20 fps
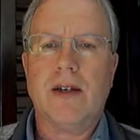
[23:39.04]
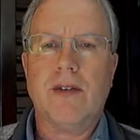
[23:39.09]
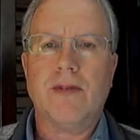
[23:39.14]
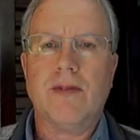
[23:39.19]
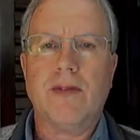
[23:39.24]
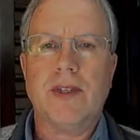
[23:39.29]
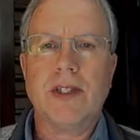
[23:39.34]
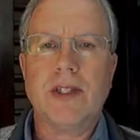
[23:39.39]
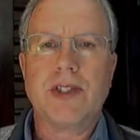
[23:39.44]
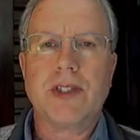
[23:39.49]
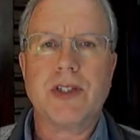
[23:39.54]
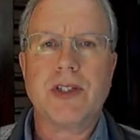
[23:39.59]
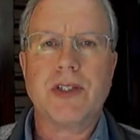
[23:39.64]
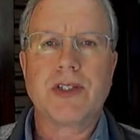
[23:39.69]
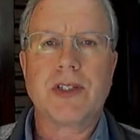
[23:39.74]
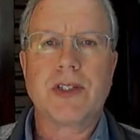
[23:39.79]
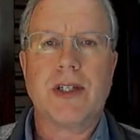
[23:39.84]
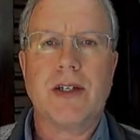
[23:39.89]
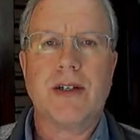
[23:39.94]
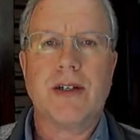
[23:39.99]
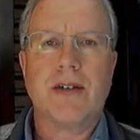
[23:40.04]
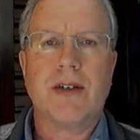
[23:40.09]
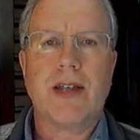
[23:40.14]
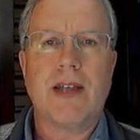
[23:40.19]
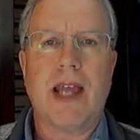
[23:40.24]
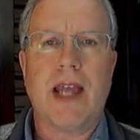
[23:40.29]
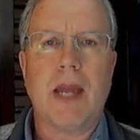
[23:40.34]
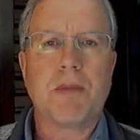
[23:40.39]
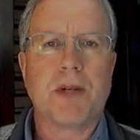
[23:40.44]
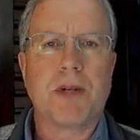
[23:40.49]
this is
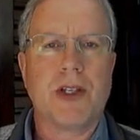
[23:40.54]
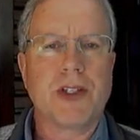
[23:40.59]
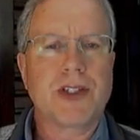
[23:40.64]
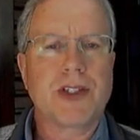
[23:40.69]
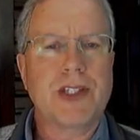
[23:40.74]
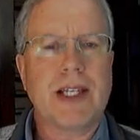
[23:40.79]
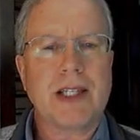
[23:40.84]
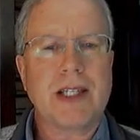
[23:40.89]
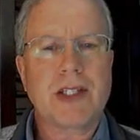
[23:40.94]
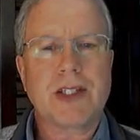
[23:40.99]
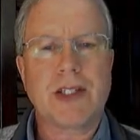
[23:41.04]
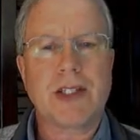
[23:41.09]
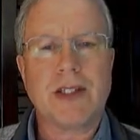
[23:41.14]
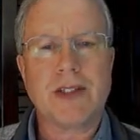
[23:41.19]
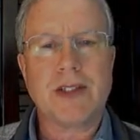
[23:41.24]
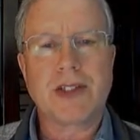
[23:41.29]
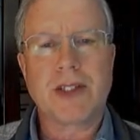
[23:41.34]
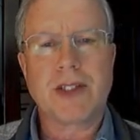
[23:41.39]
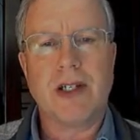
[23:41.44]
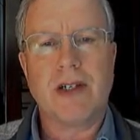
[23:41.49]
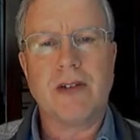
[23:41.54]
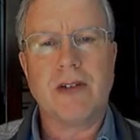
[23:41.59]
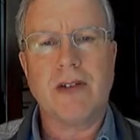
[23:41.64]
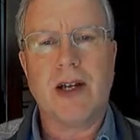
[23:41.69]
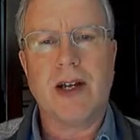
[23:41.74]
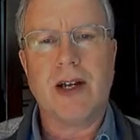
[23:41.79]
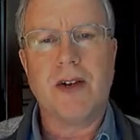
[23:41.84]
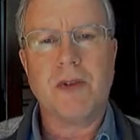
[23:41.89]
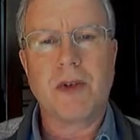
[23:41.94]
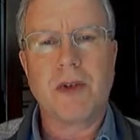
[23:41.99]
April 6th, and
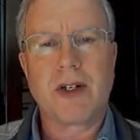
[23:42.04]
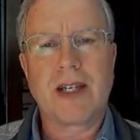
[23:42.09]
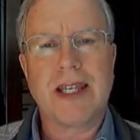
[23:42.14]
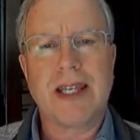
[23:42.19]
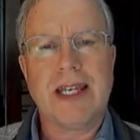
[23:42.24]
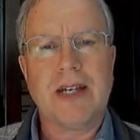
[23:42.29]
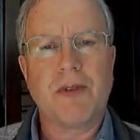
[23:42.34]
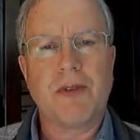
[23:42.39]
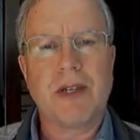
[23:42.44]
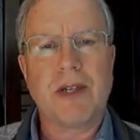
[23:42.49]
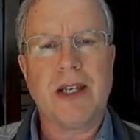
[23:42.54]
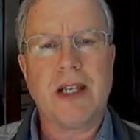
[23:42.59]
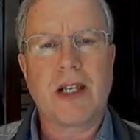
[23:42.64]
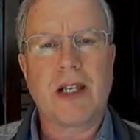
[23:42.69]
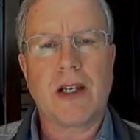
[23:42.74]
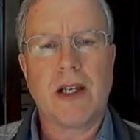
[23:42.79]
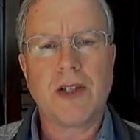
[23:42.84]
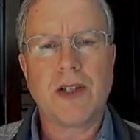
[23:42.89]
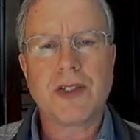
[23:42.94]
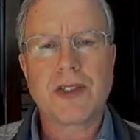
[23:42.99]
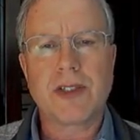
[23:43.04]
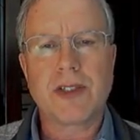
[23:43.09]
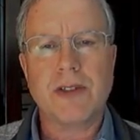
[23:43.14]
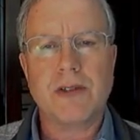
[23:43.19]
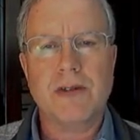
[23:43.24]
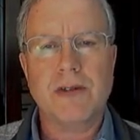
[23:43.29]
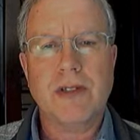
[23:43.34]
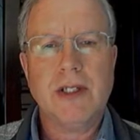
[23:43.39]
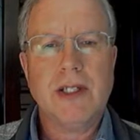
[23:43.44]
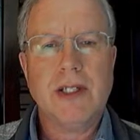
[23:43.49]
so we're getting really close
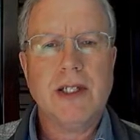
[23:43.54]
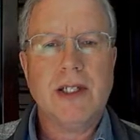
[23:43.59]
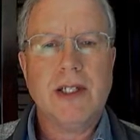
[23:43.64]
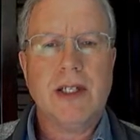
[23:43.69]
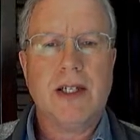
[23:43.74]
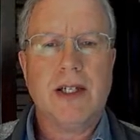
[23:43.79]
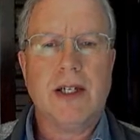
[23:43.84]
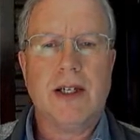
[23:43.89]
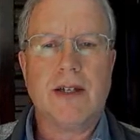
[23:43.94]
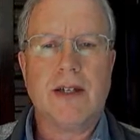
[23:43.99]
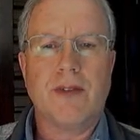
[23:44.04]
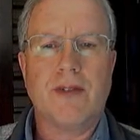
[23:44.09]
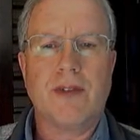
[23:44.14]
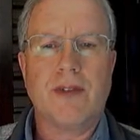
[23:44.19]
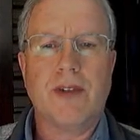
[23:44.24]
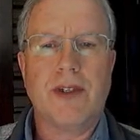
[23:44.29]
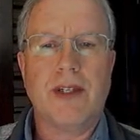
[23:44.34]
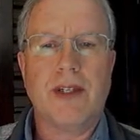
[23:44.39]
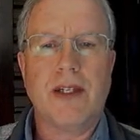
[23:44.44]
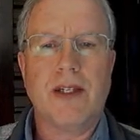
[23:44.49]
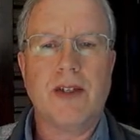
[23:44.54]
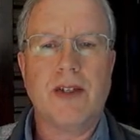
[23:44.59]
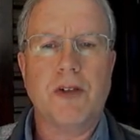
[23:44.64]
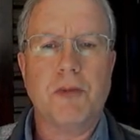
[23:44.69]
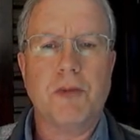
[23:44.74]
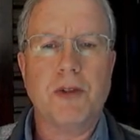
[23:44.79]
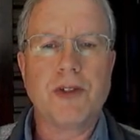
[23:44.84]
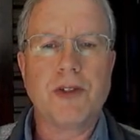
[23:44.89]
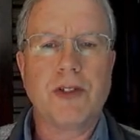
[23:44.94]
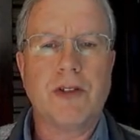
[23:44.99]
to the
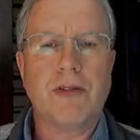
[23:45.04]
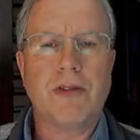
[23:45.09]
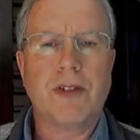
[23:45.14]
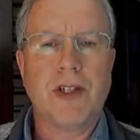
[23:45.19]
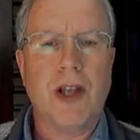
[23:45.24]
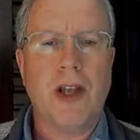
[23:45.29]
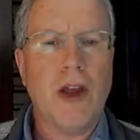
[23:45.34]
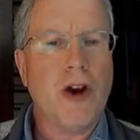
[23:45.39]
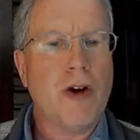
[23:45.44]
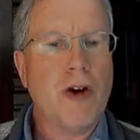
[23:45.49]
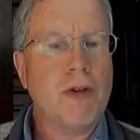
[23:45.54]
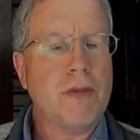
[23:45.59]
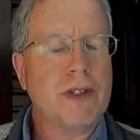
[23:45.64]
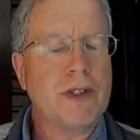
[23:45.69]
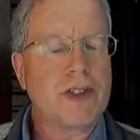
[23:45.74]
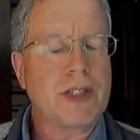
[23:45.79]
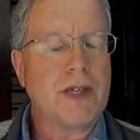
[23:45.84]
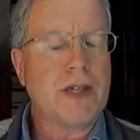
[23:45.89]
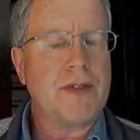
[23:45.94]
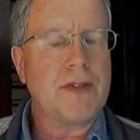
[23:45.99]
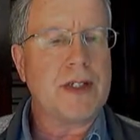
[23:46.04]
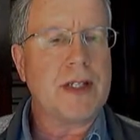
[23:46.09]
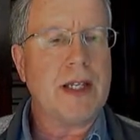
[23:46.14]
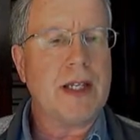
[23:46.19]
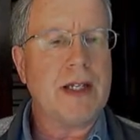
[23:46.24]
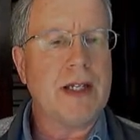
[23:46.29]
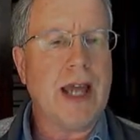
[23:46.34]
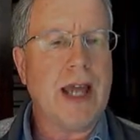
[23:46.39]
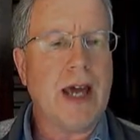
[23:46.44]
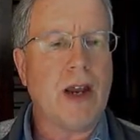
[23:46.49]
Ubuntu Gnome
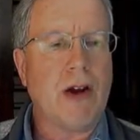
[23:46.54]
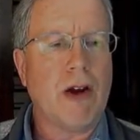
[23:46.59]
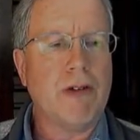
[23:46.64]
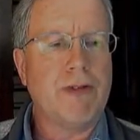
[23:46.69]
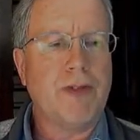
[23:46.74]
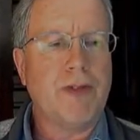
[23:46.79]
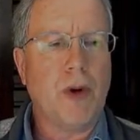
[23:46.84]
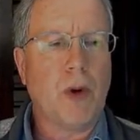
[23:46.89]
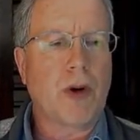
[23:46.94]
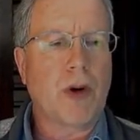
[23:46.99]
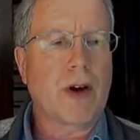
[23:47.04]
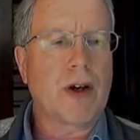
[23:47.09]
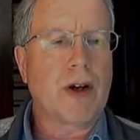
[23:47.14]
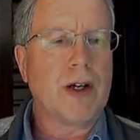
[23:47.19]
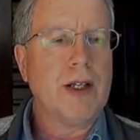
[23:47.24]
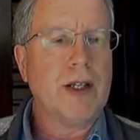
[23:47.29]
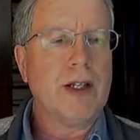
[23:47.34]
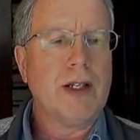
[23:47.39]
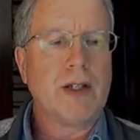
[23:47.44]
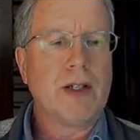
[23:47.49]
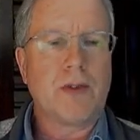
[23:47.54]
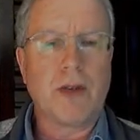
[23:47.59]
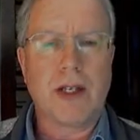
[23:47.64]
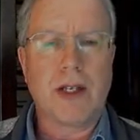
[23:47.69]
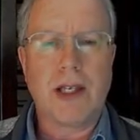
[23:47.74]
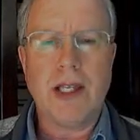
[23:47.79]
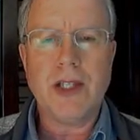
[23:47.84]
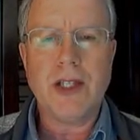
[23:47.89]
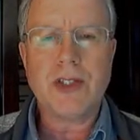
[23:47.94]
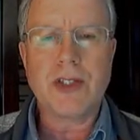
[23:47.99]
17.04
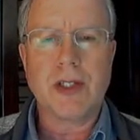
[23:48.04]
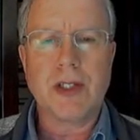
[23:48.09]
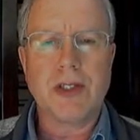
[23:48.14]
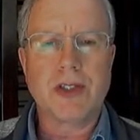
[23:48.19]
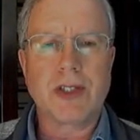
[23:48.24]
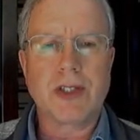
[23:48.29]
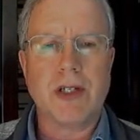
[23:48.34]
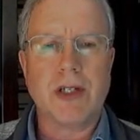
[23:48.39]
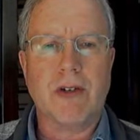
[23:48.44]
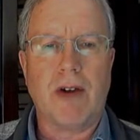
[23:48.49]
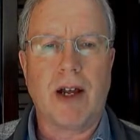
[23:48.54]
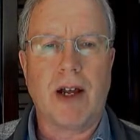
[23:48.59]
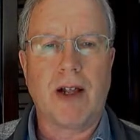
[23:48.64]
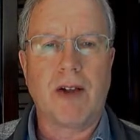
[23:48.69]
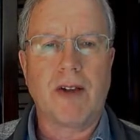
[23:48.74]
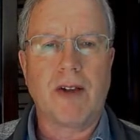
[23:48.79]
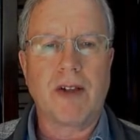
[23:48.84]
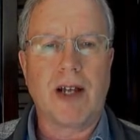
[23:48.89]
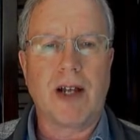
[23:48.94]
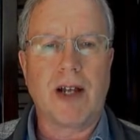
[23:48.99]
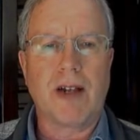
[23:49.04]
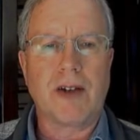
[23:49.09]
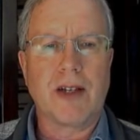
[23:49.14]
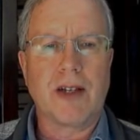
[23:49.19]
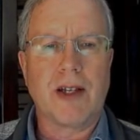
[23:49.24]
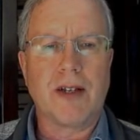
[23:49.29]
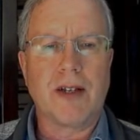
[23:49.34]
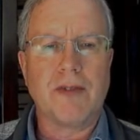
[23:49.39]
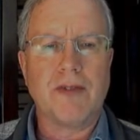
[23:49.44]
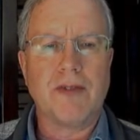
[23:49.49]
release, and so
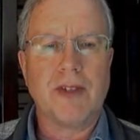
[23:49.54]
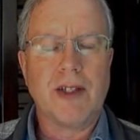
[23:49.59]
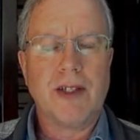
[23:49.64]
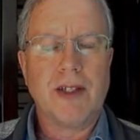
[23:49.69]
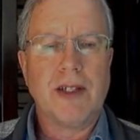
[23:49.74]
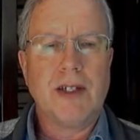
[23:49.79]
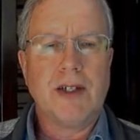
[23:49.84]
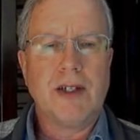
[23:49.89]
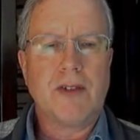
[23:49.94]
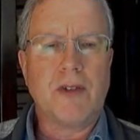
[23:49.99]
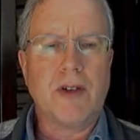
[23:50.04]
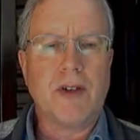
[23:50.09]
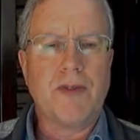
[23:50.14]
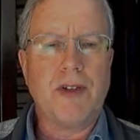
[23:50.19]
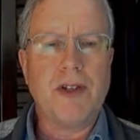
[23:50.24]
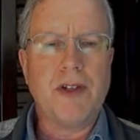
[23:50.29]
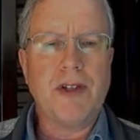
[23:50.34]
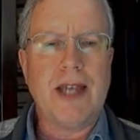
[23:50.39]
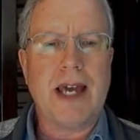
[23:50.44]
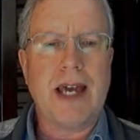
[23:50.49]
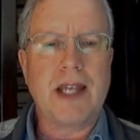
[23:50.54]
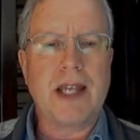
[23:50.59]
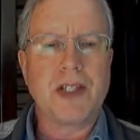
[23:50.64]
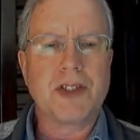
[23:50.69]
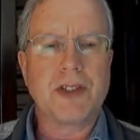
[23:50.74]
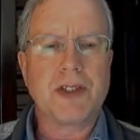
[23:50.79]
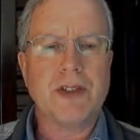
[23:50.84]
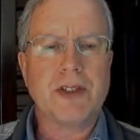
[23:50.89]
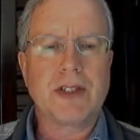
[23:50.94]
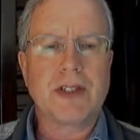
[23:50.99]
I'll review that as
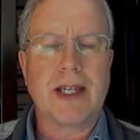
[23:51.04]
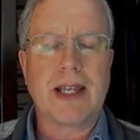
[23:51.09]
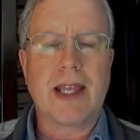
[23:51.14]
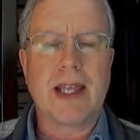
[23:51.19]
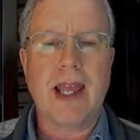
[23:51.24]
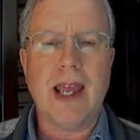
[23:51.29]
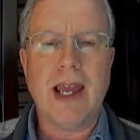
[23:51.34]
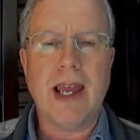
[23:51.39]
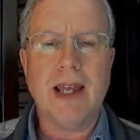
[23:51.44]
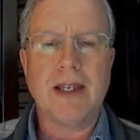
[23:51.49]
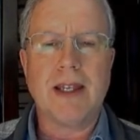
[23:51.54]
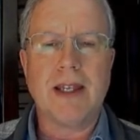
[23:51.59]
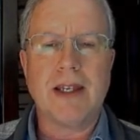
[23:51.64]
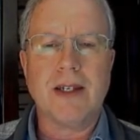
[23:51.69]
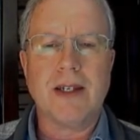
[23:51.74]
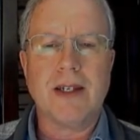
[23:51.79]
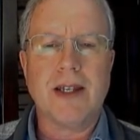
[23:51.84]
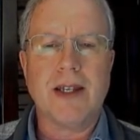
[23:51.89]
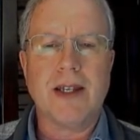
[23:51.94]
soon as I can, and